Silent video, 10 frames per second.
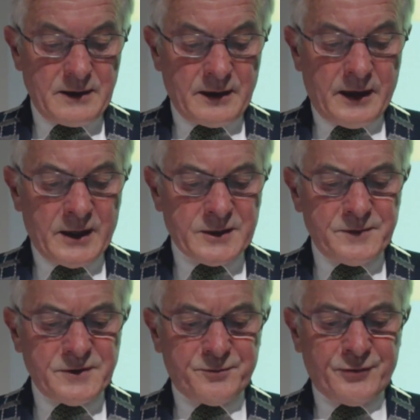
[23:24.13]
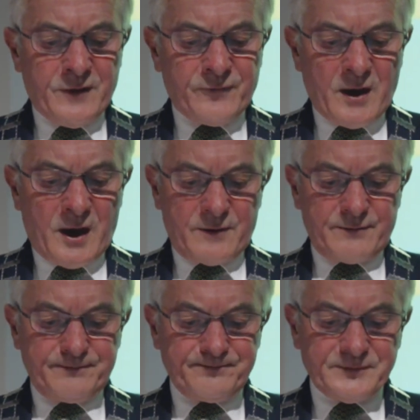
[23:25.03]
Casement's brief
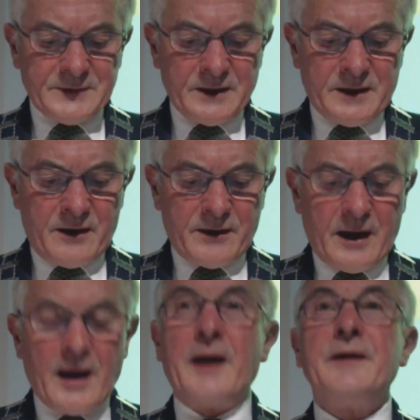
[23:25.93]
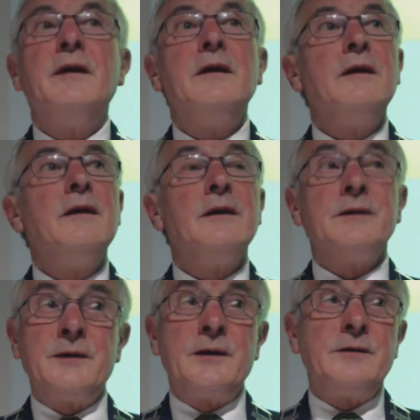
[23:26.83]
time in Kerry had
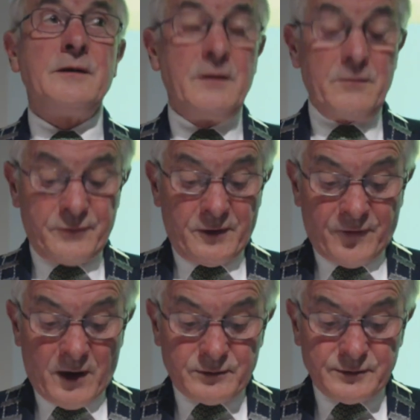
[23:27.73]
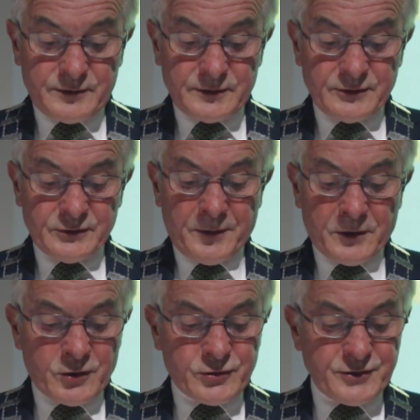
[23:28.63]
indeed profound
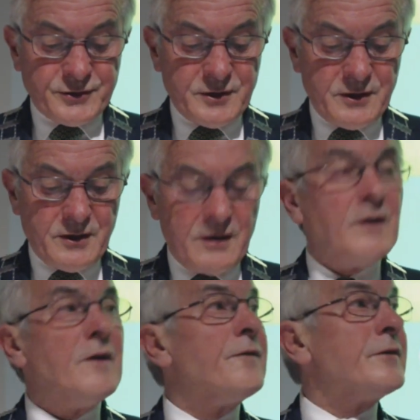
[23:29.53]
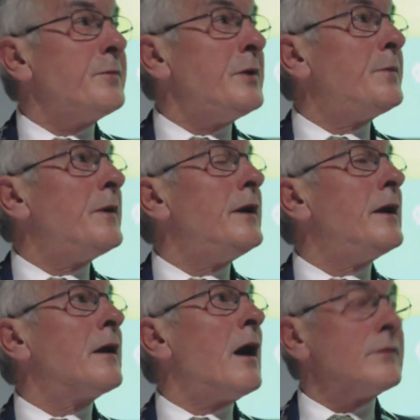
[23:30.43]
repercussions for the people he
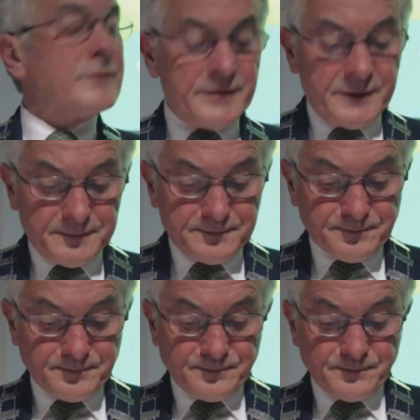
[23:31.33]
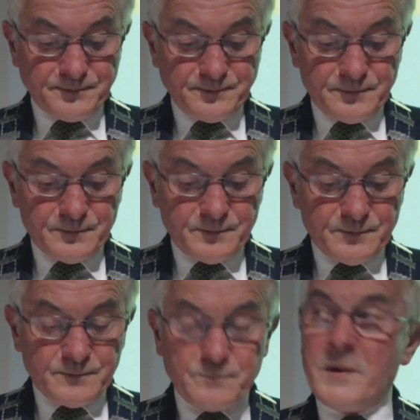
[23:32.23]
encountered.
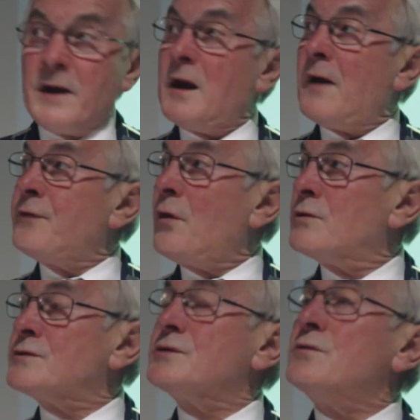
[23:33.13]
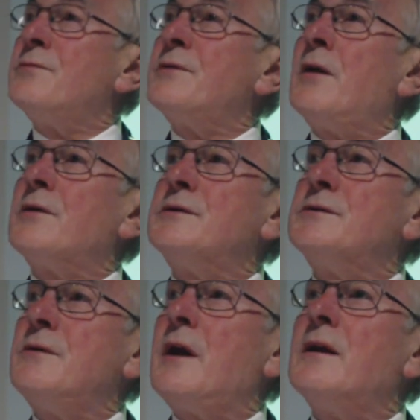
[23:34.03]
Many of those who were brought
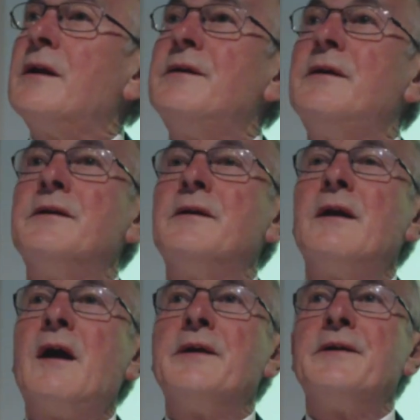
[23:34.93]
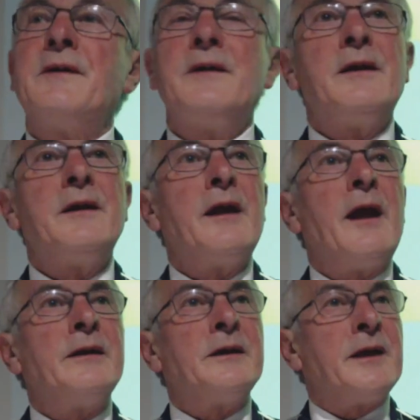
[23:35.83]
to England
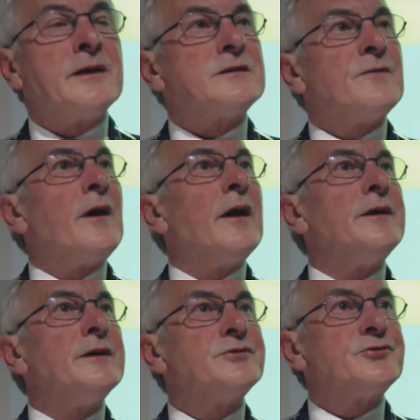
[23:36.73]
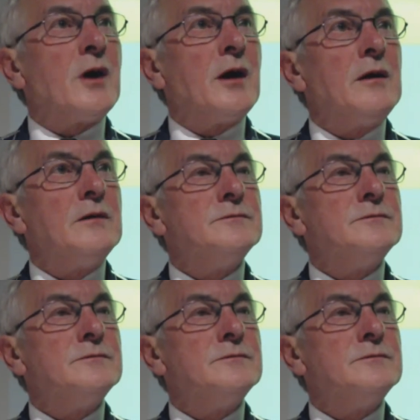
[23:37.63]
to testify in his trial